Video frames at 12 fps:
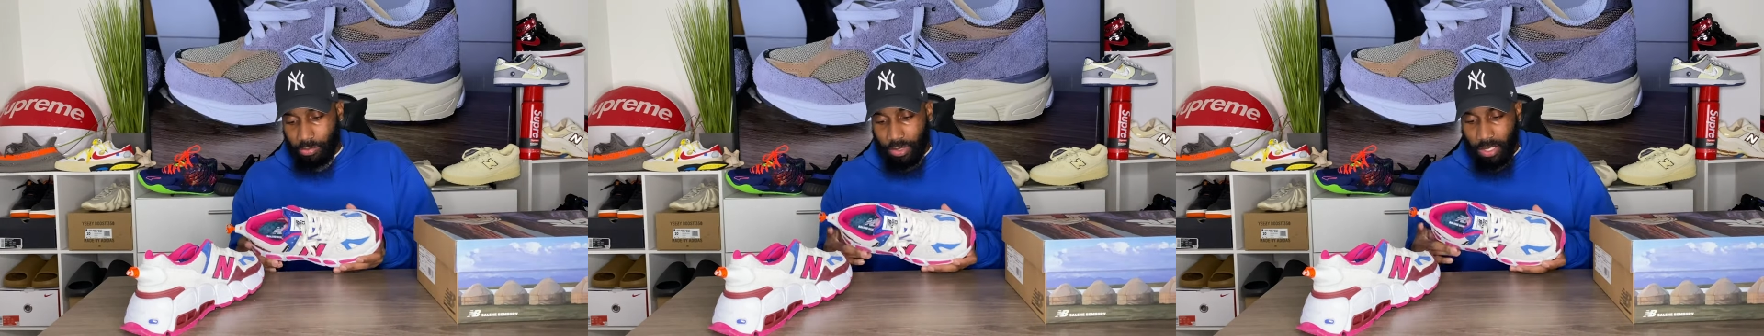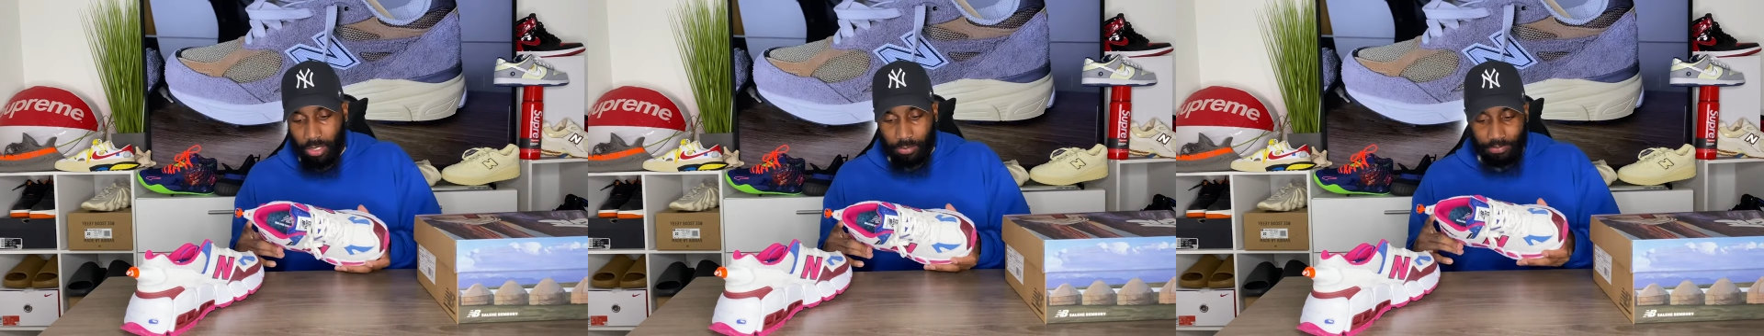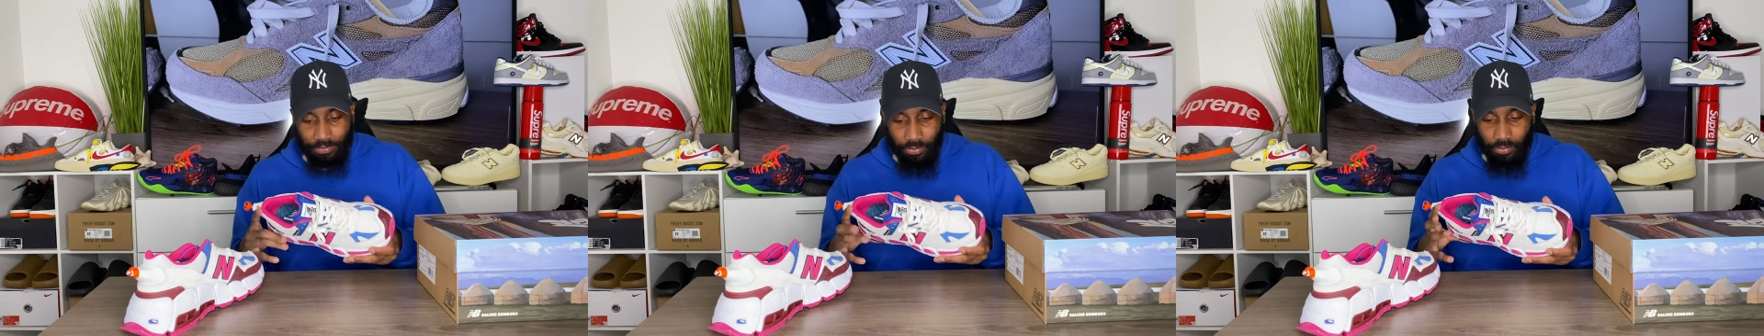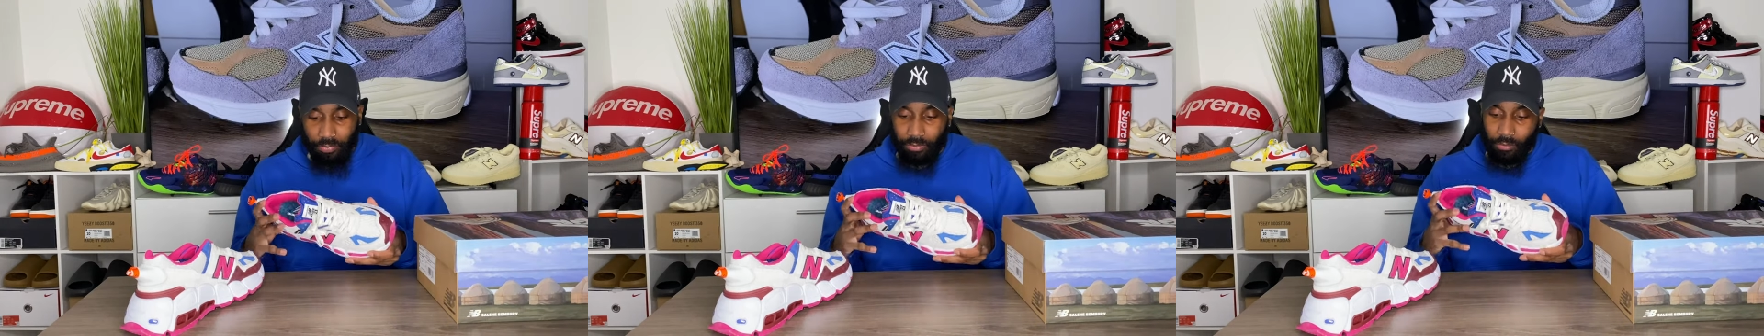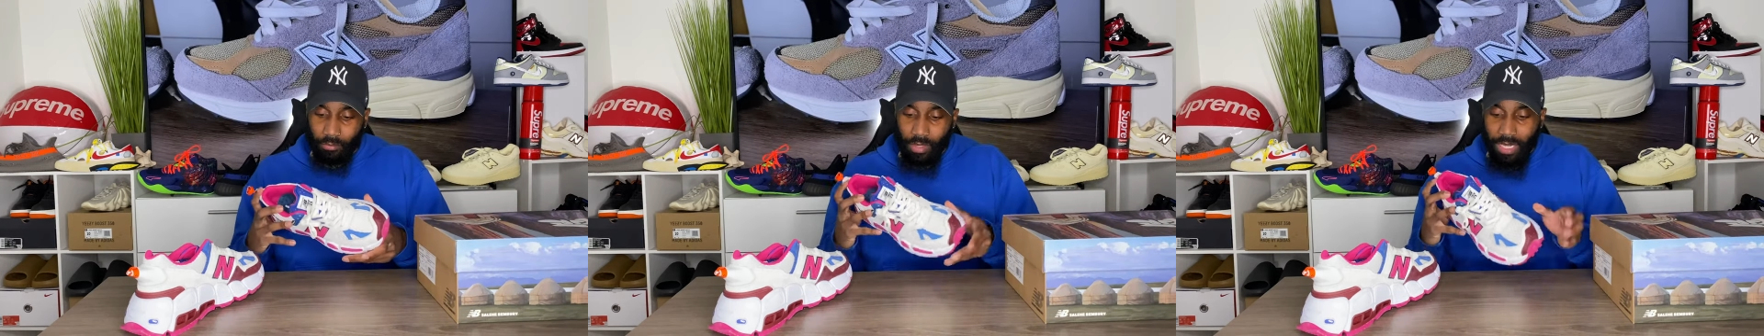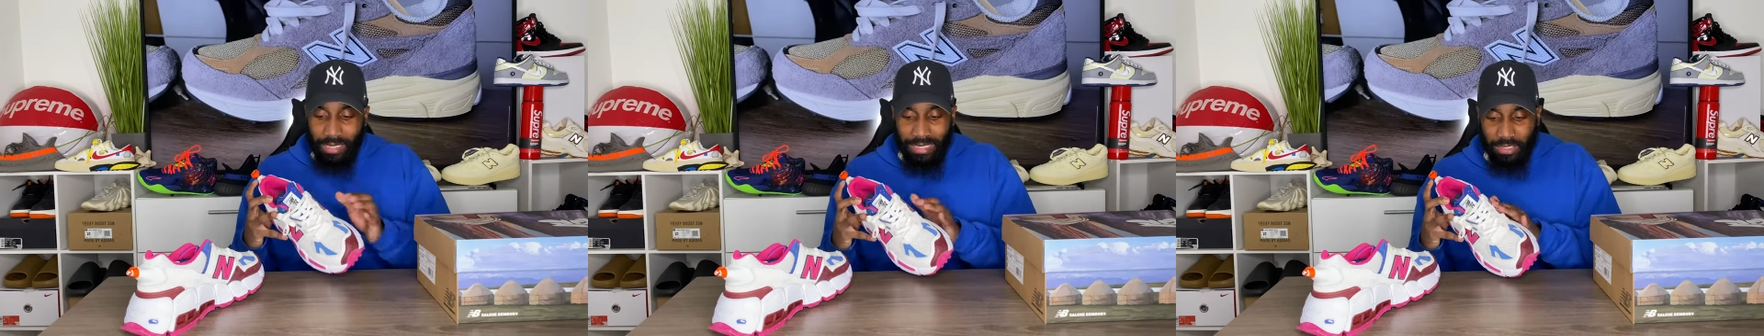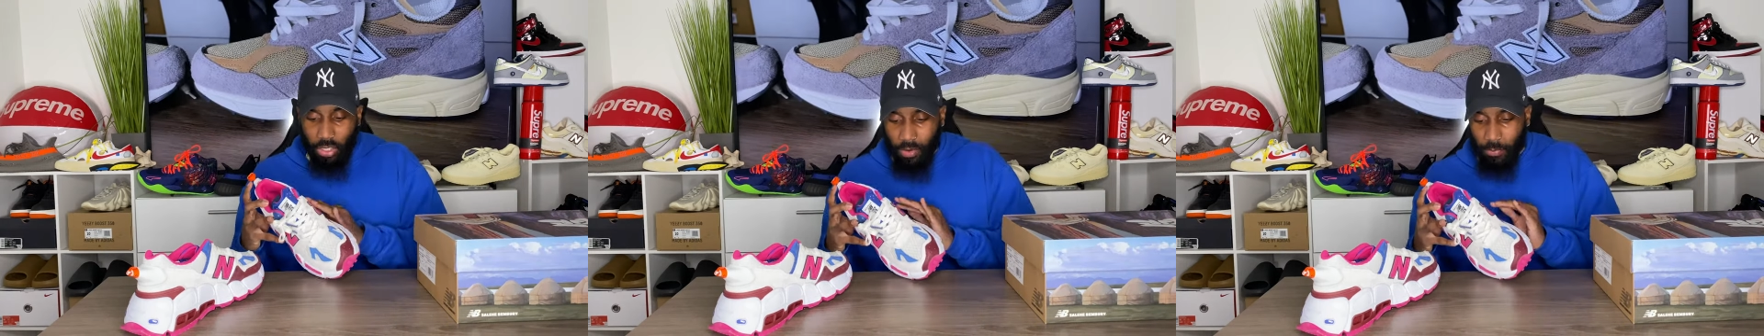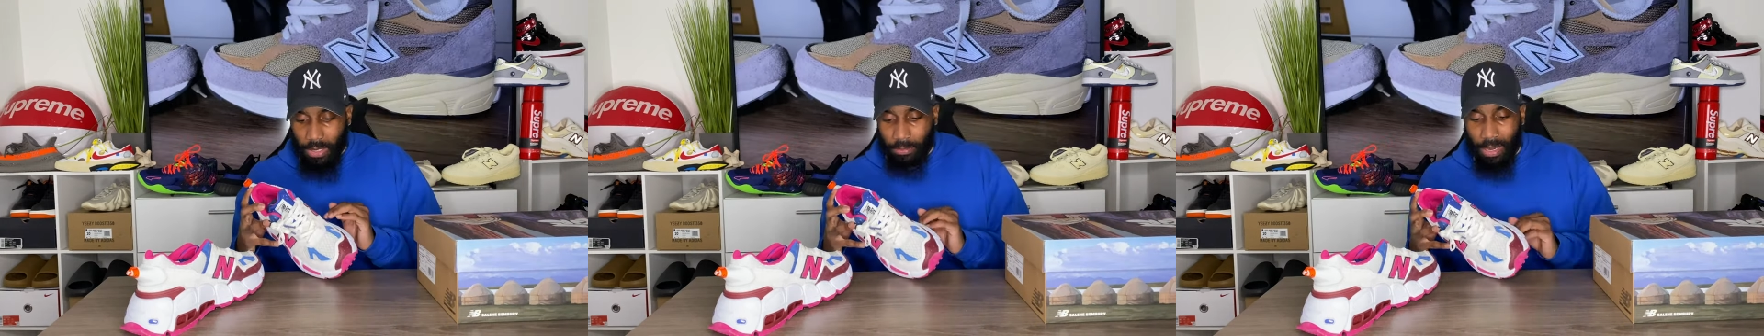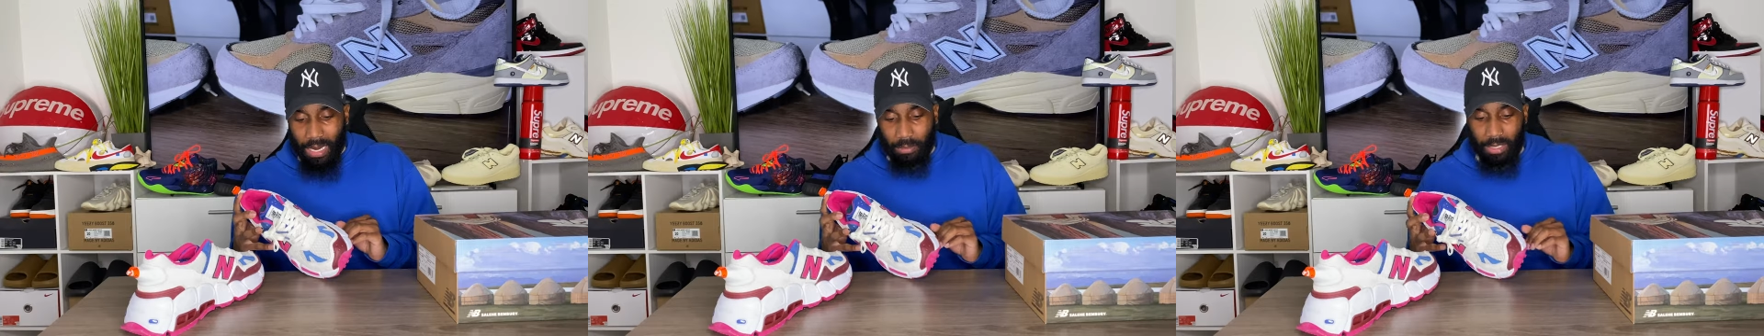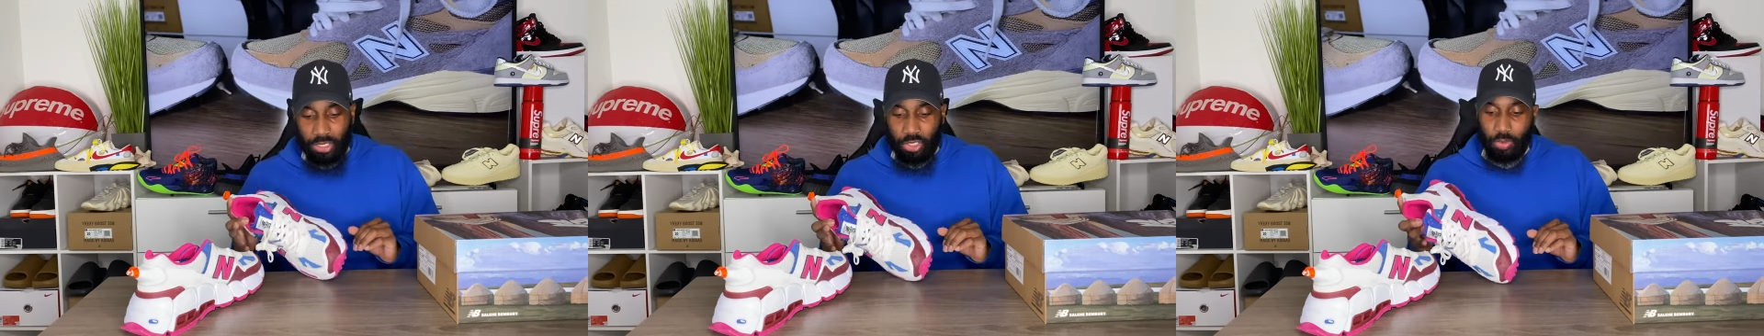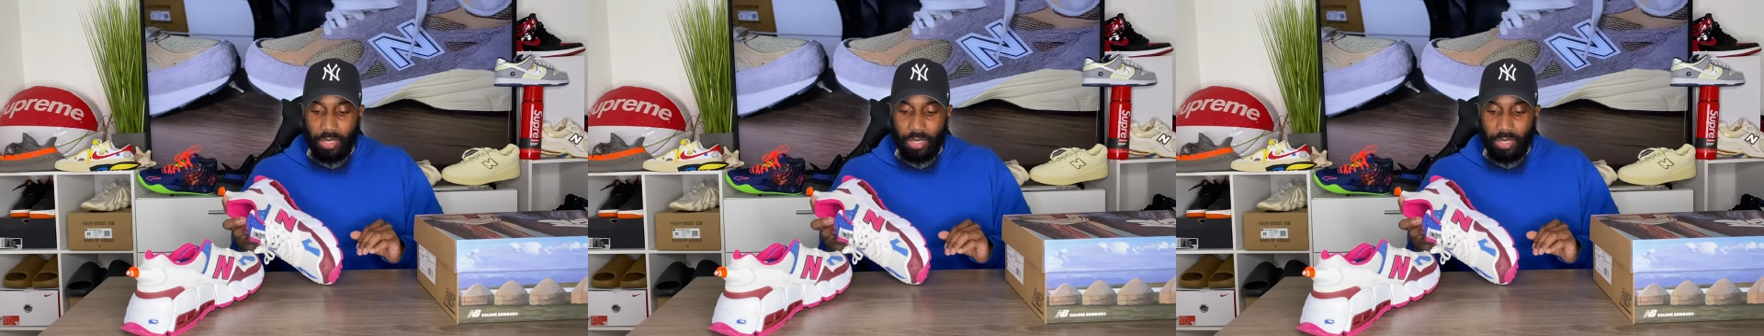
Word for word: But um, let's start off with the bottom of the shoe